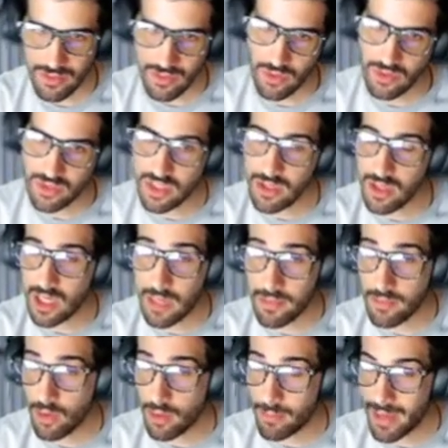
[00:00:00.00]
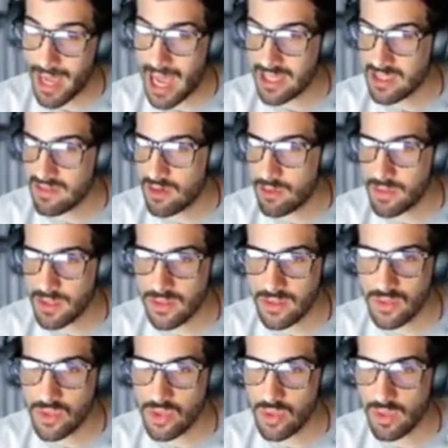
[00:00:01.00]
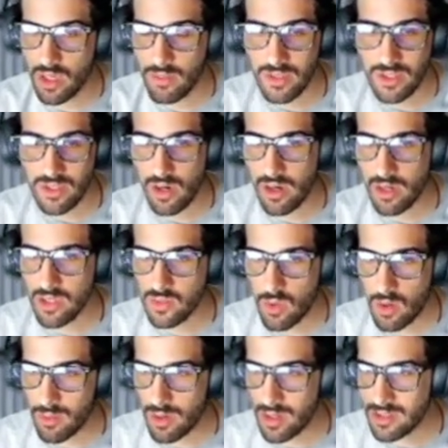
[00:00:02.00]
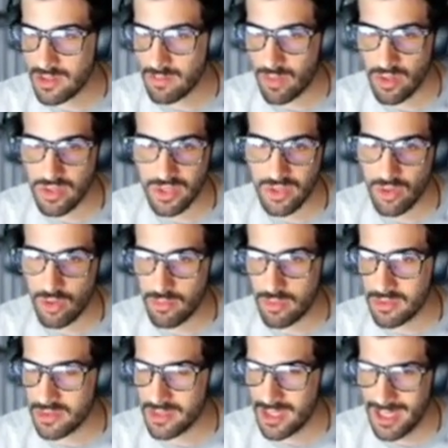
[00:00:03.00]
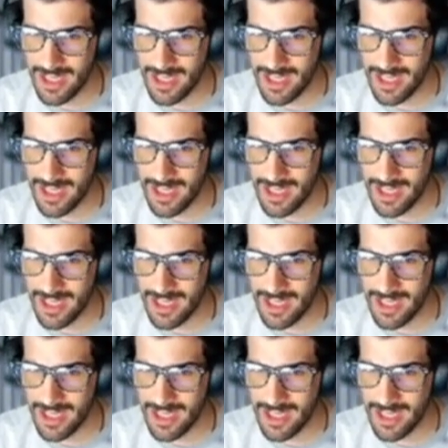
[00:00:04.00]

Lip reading: see a couple more packs of OP02 showing up in Targets, Walmarts, Barnes & Nobles,